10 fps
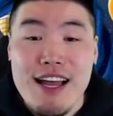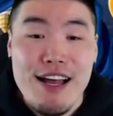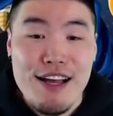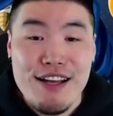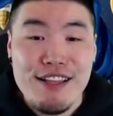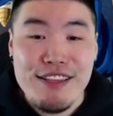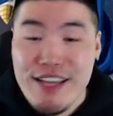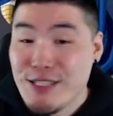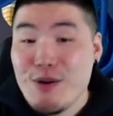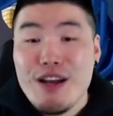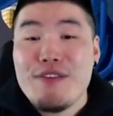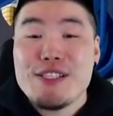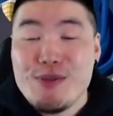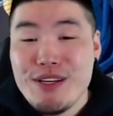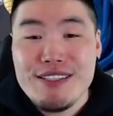uh, the next Dokkan Fest
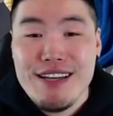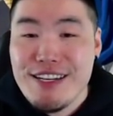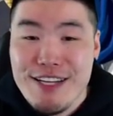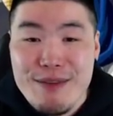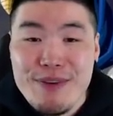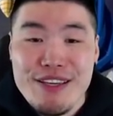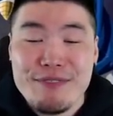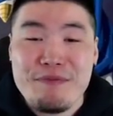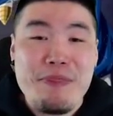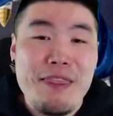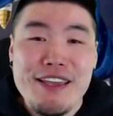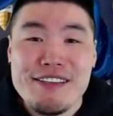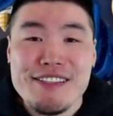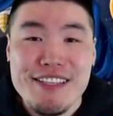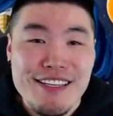unit on JP
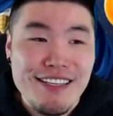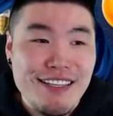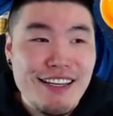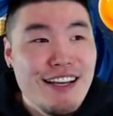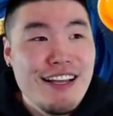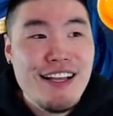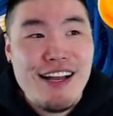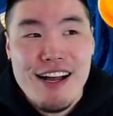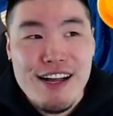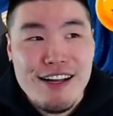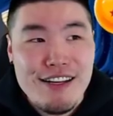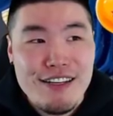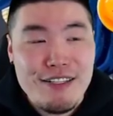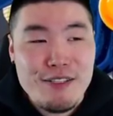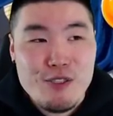is the
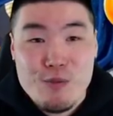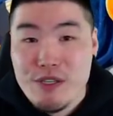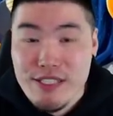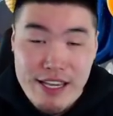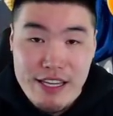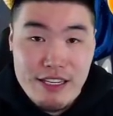uh, Super Saiyan